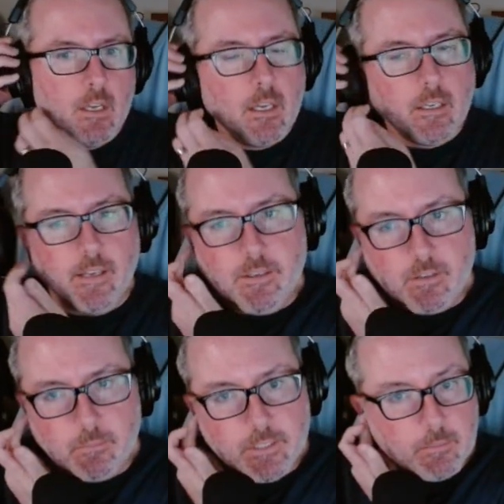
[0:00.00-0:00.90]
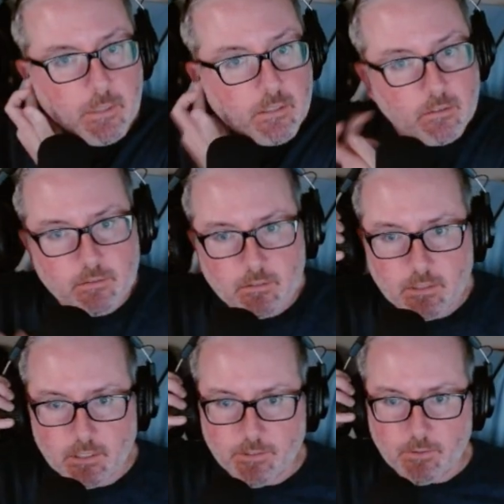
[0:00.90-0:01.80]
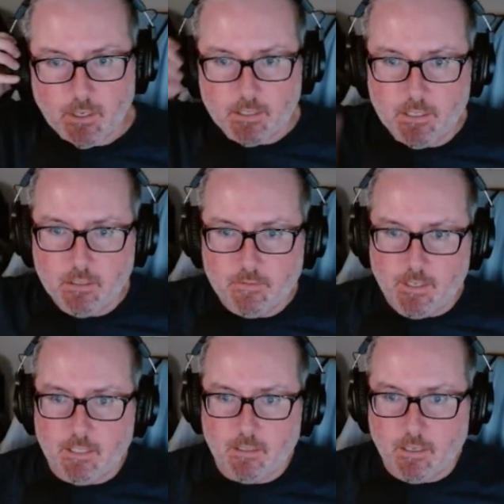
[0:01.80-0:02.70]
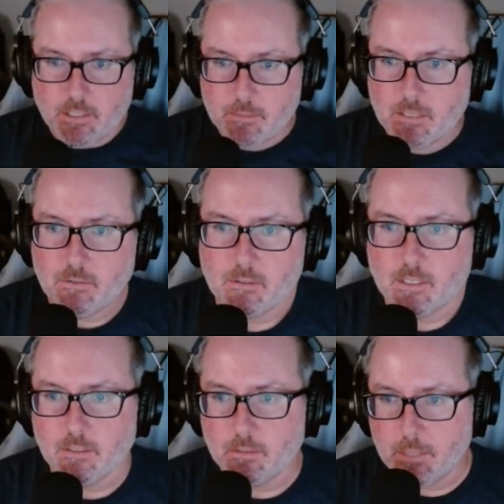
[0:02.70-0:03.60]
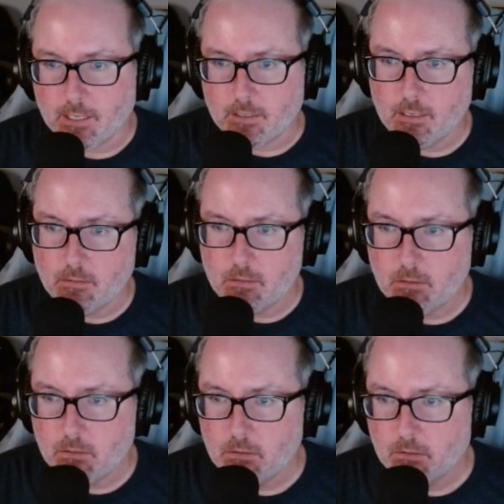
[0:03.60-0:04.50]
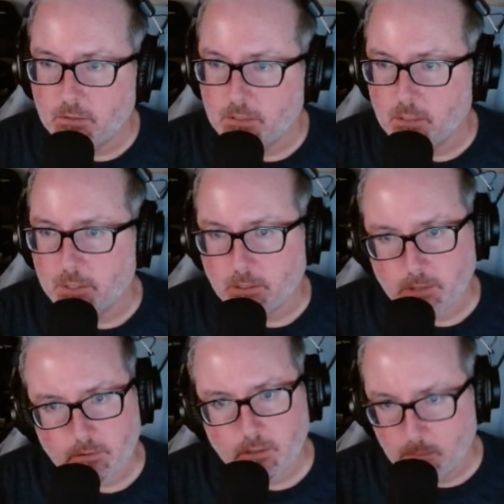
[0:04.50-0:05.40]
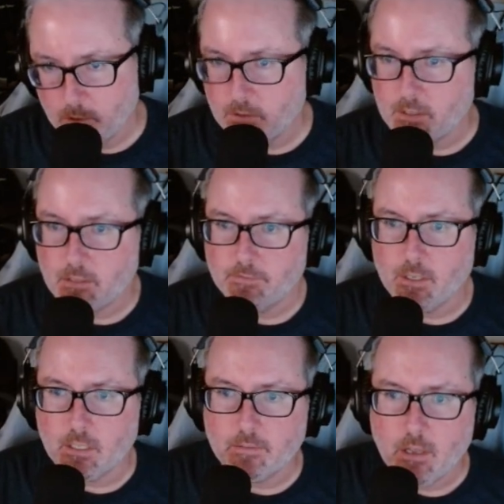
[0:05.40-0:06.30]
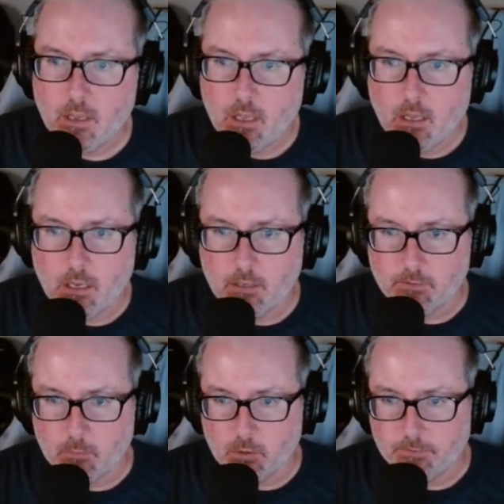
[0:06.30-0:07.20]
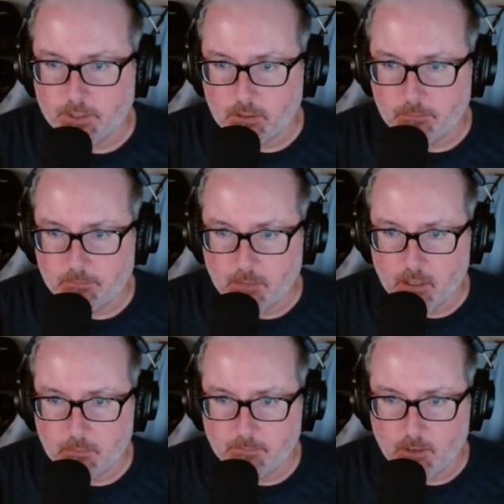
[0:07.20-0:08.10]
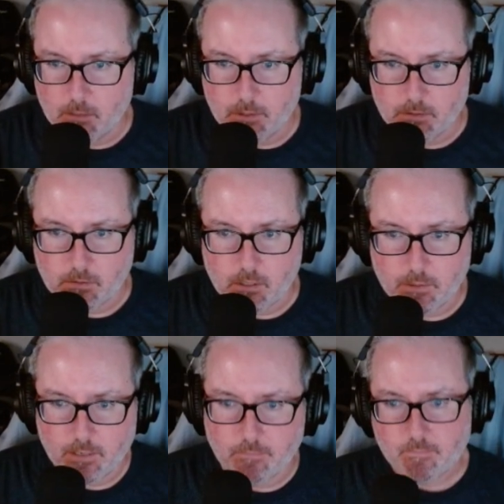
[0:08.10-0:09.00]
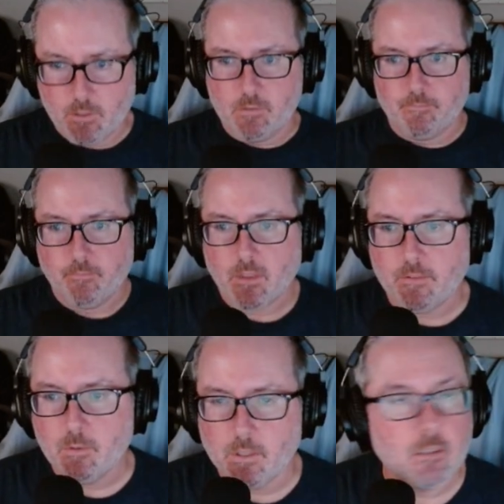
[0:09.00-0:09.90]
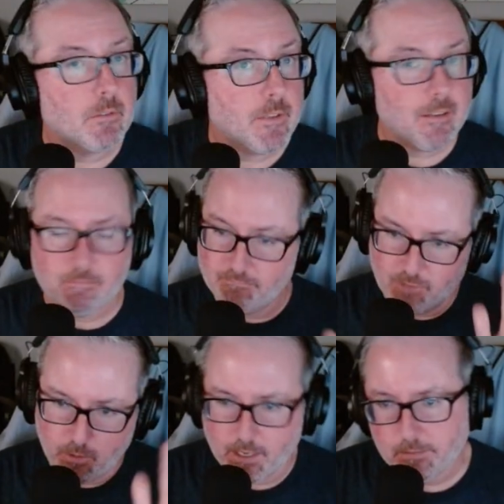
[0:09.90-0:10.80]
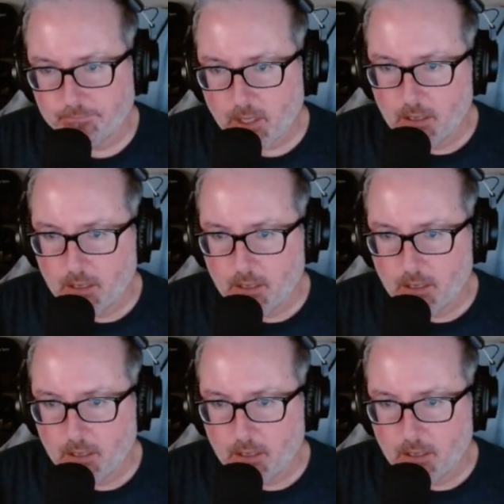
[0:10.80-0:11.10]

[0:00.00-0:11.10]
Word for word: Yeah, you completed the puzzle. If you got here via Logic Masters, click on the back arrow, see the picture without numbers, that's fine. Uh, for more fig uh, fog puzzles, go here. Cool. If you want to go do that, go ahead.